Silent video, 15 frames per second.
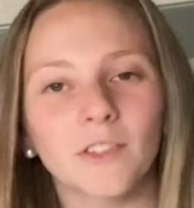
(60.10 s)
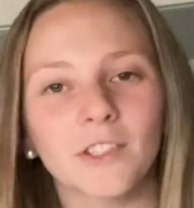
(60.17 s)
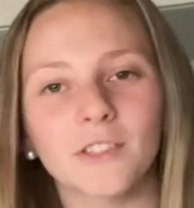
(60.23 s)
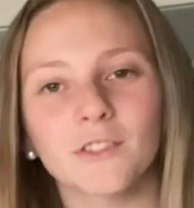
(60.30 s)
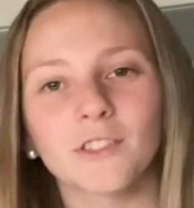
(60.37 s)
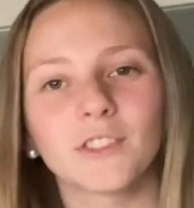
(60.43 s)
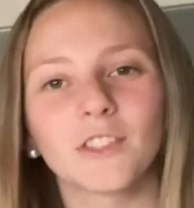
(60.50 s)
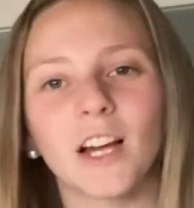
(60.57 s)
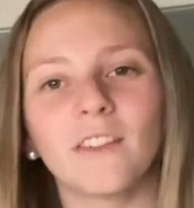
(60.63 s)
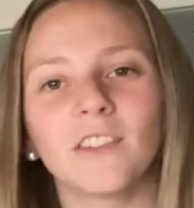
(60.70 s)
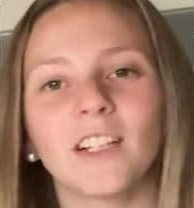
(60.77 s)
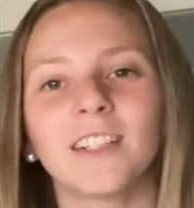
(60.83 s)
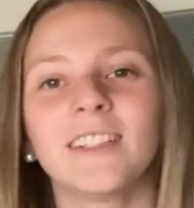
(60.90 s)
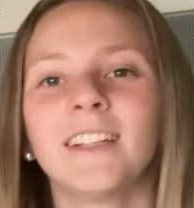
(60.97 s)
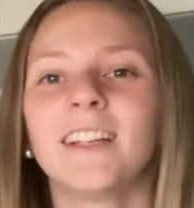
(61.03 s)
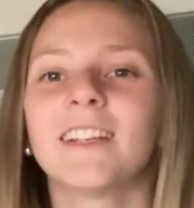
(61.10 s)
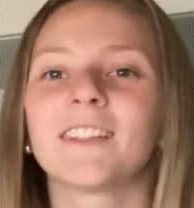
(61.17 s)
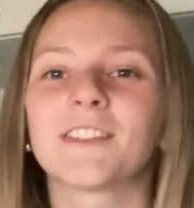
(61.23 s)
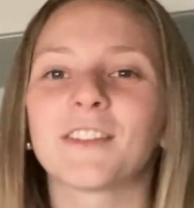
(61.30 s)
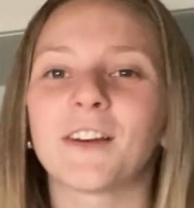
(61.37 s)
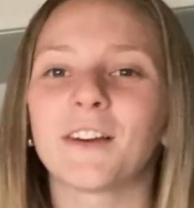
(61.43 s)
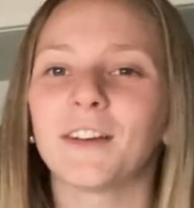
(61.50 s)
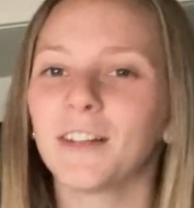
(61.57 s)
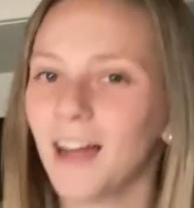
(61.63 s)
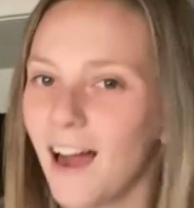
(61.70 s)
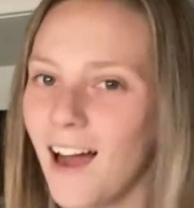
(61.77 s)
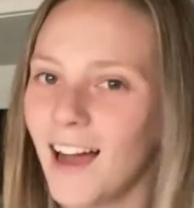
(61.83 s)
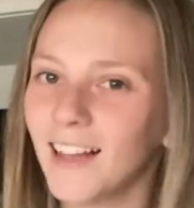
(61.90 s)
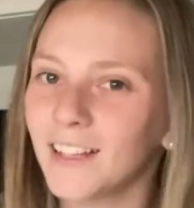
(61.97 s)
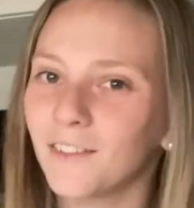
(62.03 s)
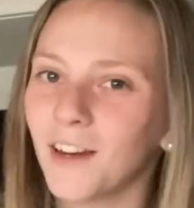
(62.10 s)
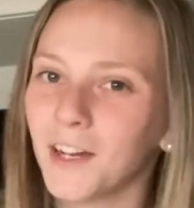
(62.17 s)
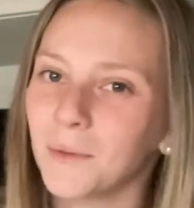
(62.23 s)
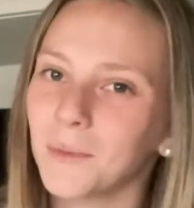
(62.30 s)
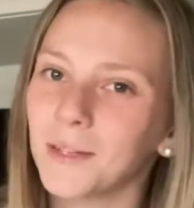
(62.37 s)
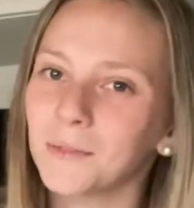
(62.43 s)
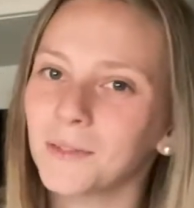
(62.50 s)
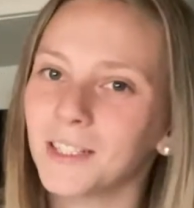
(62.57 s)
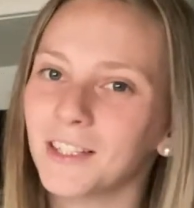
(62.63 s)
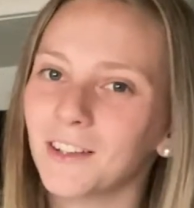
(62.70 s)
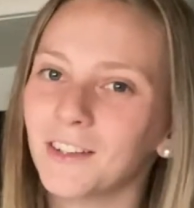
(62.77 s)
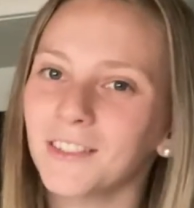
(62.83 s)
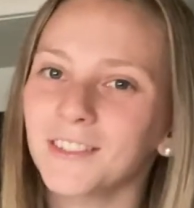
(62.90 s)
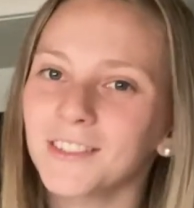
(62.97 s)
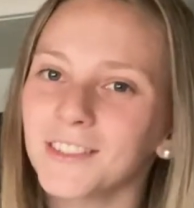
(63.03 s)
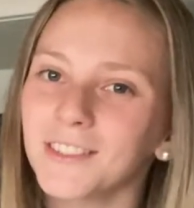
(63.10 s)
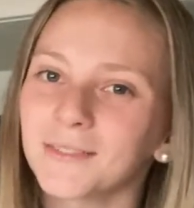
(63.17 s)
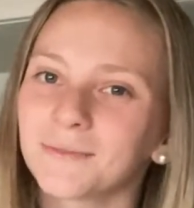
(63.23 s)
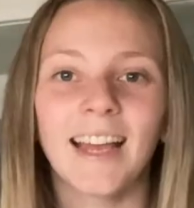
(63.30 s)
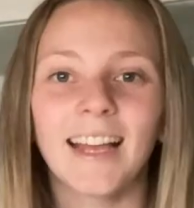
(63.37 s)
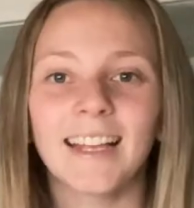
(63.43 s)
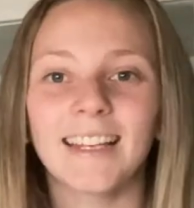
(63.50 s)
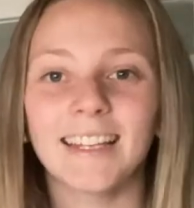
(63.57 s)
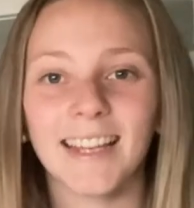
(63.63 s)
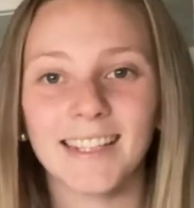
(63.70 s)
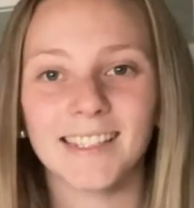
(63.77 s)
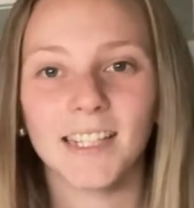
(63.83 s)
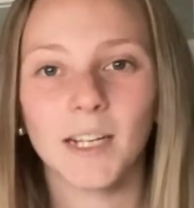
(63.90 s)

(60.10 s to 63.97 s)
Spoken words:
for a screwdriver. So highly recommend one of those. Next